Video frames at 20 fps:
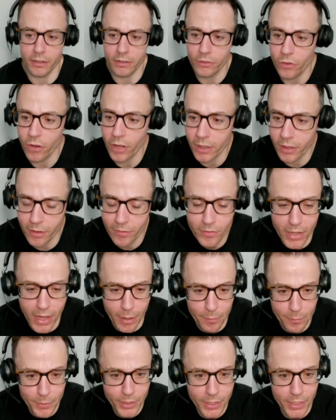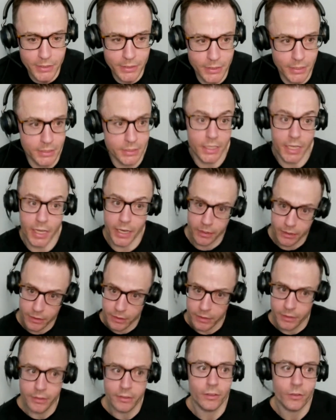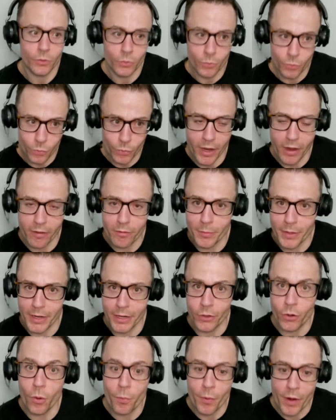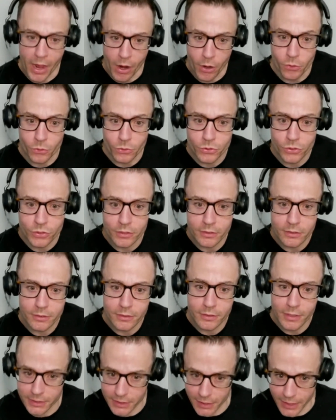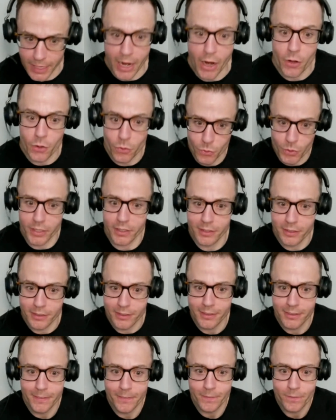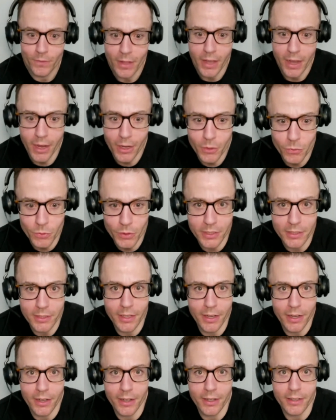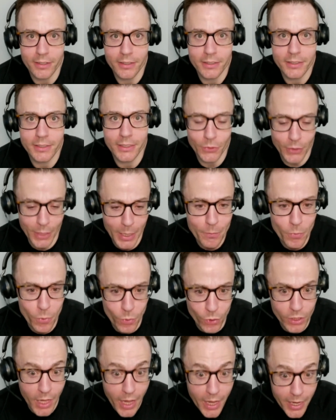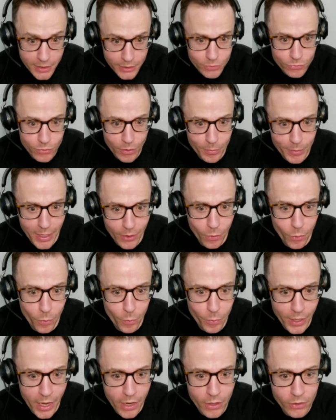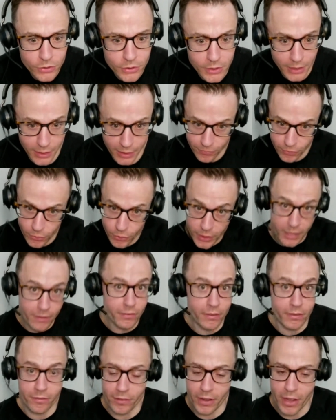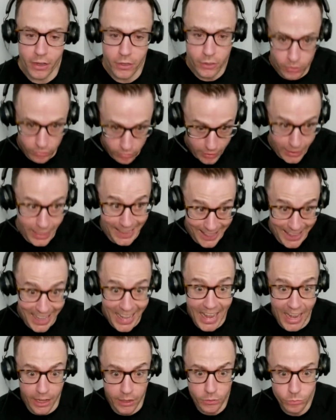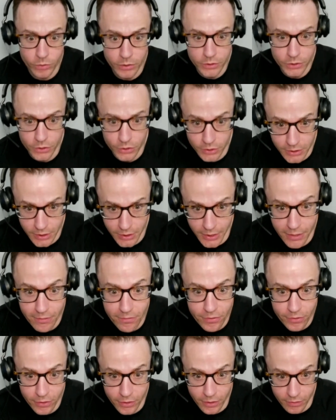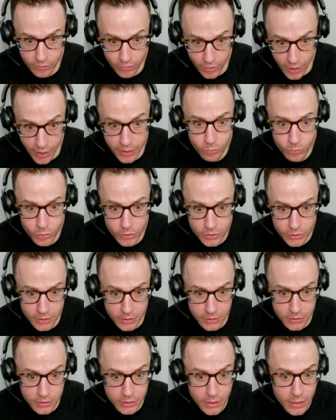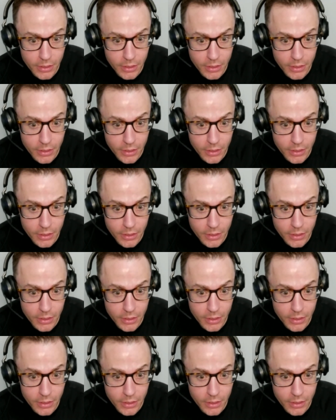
No, I love that because it's like we have them at an open house. It's like how do we get more clients from that open house? And if you're giving value like that, which is significant, right? Which is